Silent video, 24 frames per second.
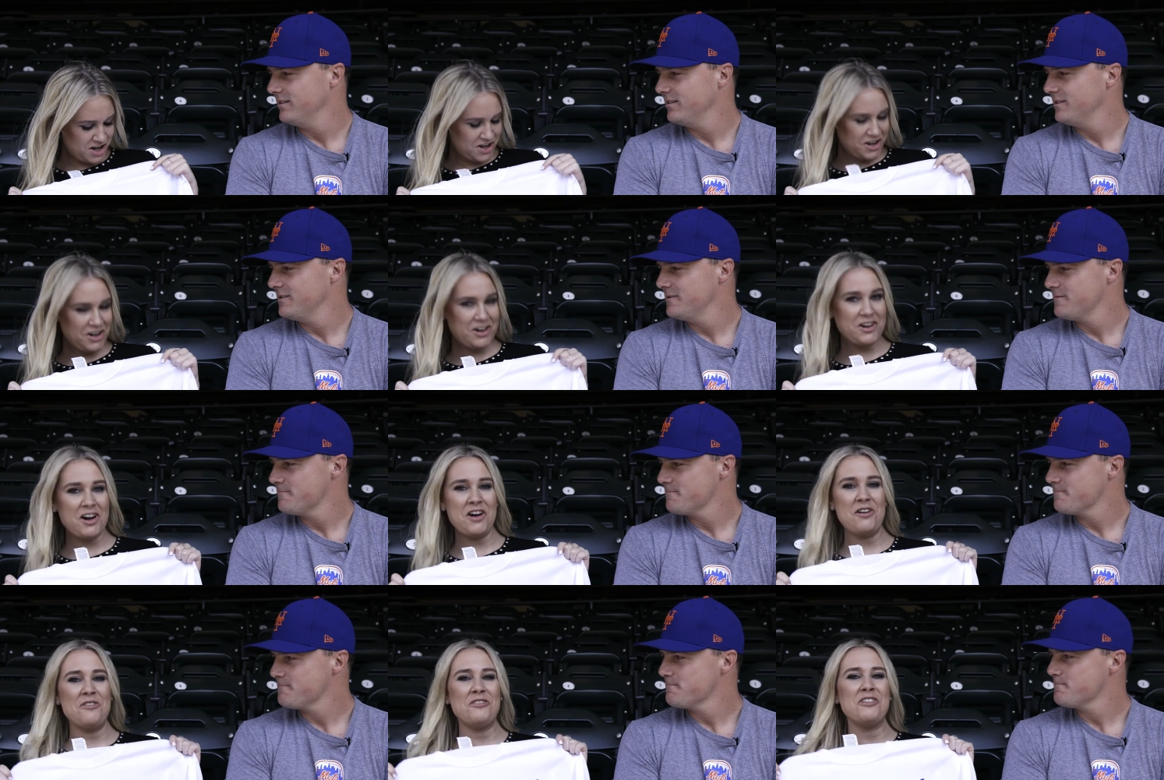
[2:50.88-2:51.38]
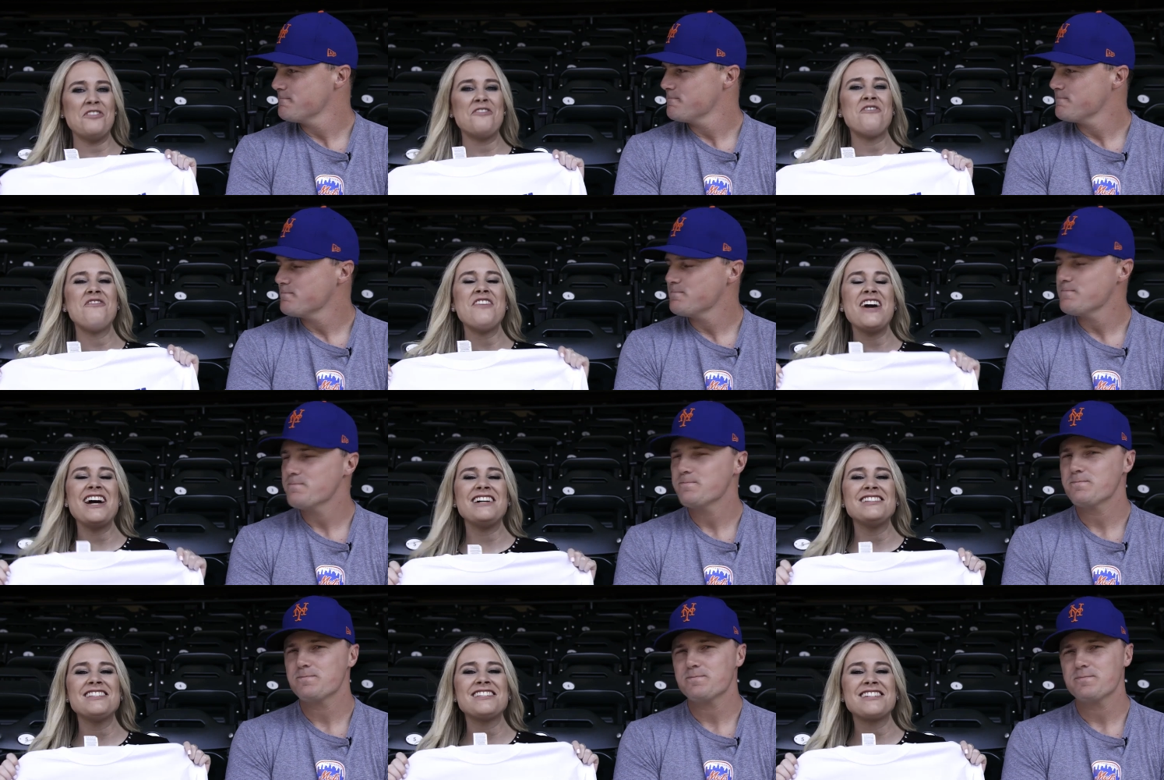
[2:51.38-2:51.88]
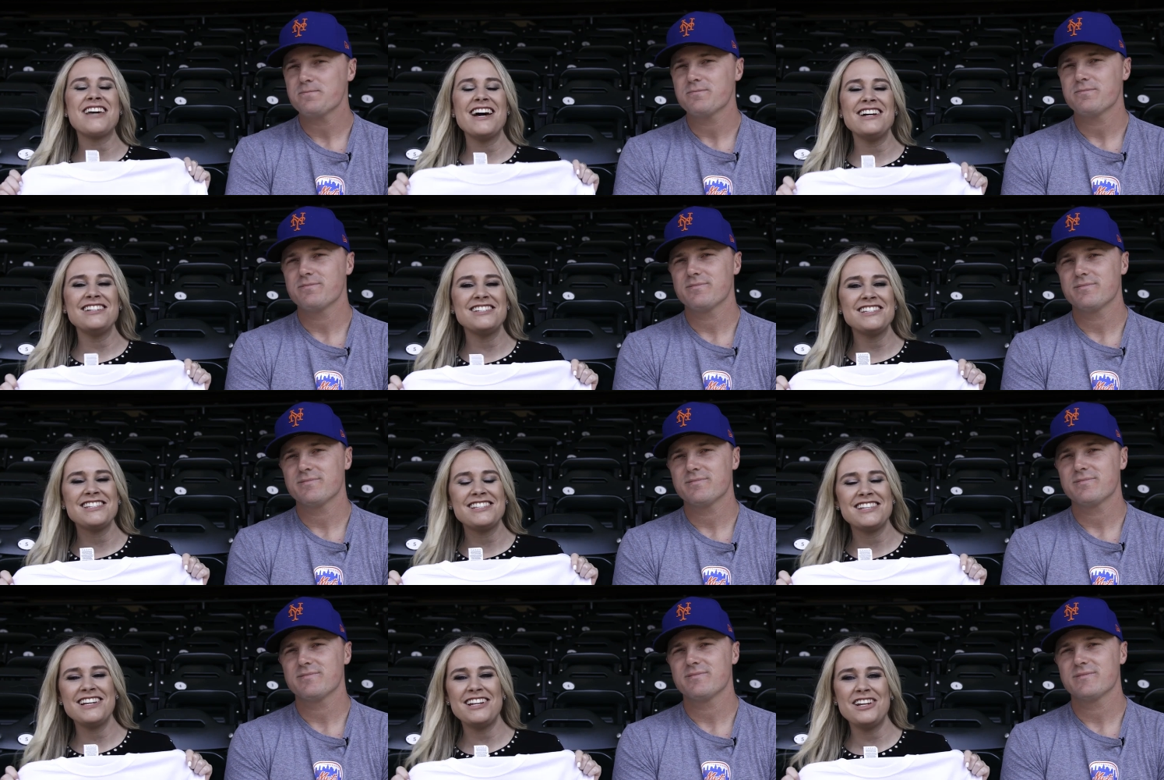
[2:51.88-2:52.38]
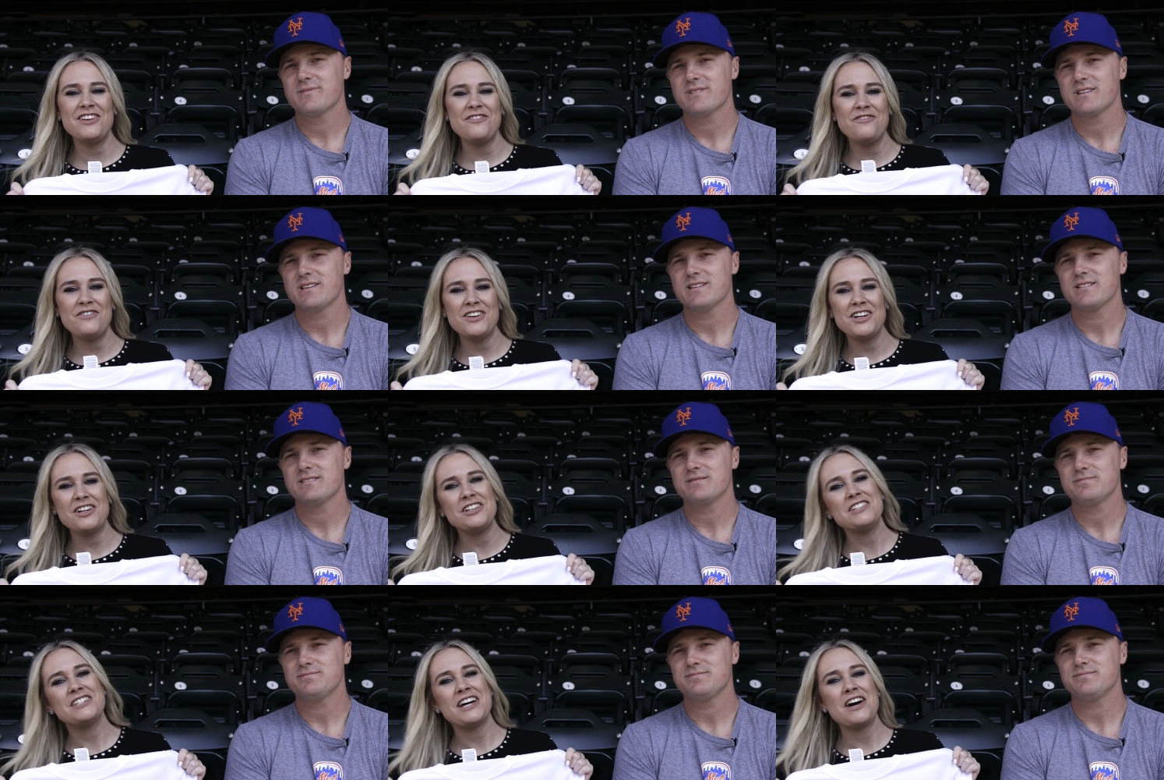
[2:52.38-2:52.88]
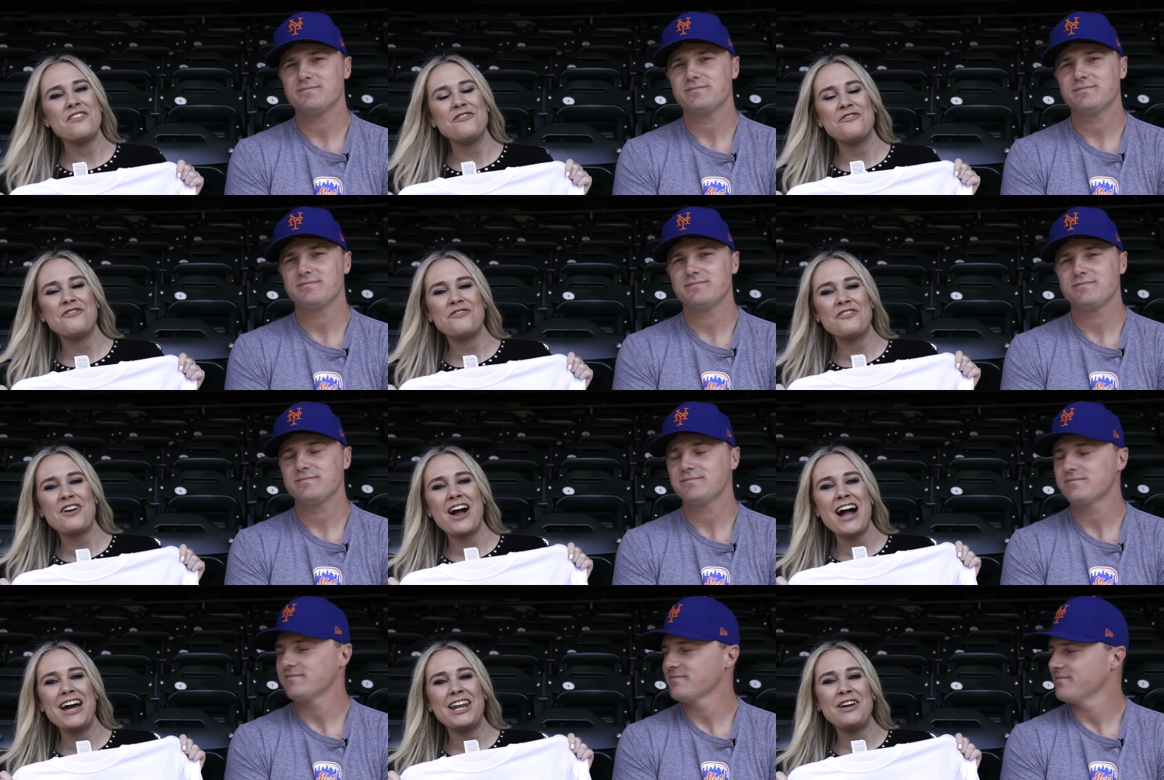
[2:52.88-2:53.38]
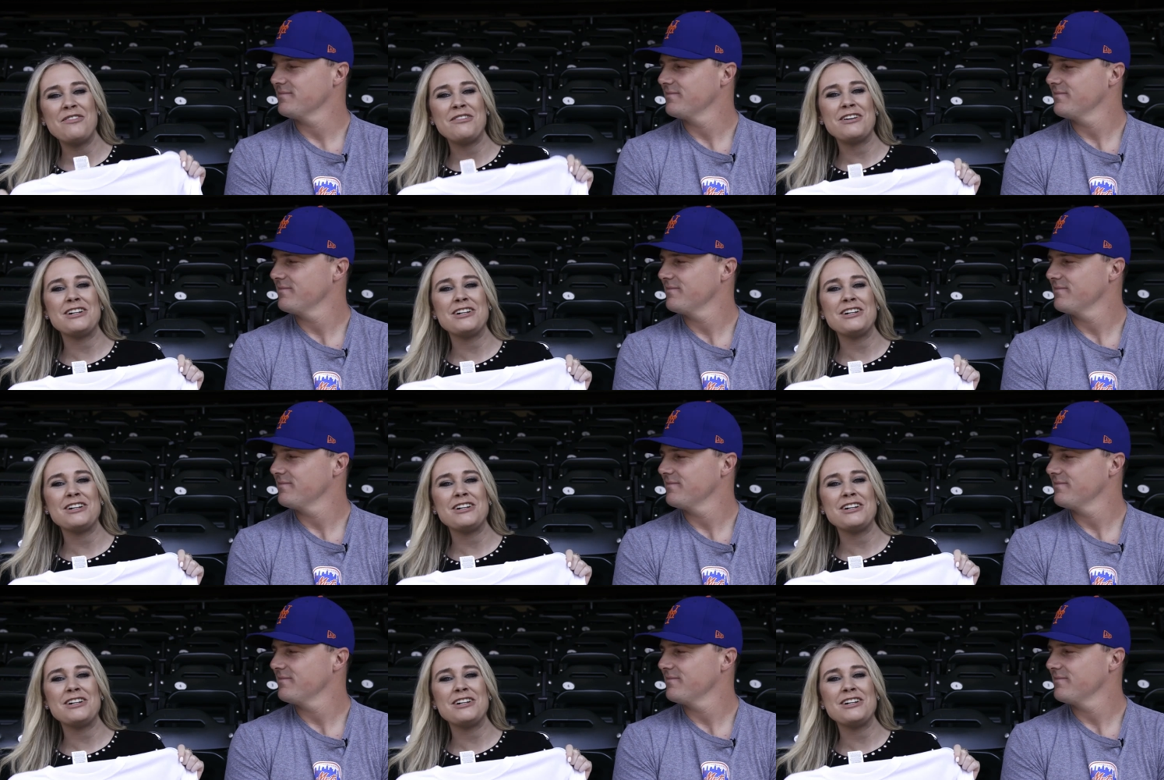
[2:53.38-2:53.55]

Speaker 1: you go. Well, fans, get to Citi Field on Friday,